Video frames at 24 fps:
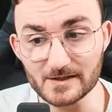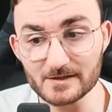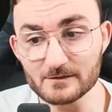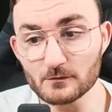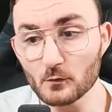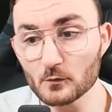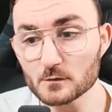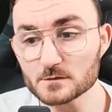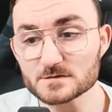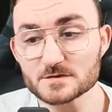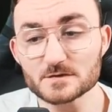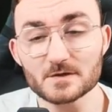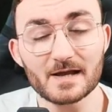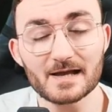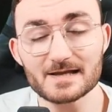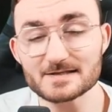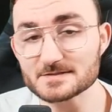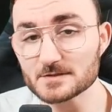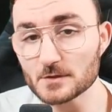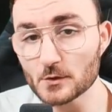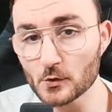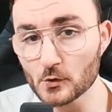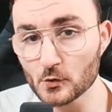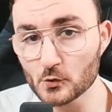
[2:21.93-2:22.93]
it also
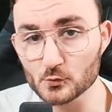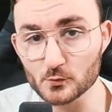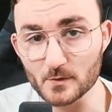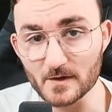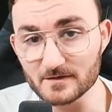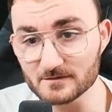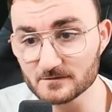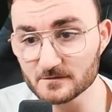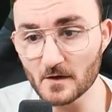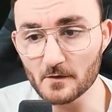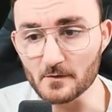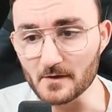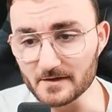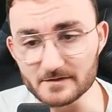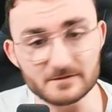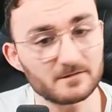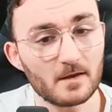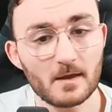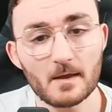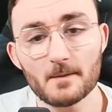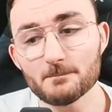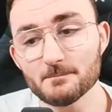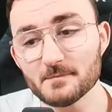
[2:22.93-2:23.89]
has a great turret,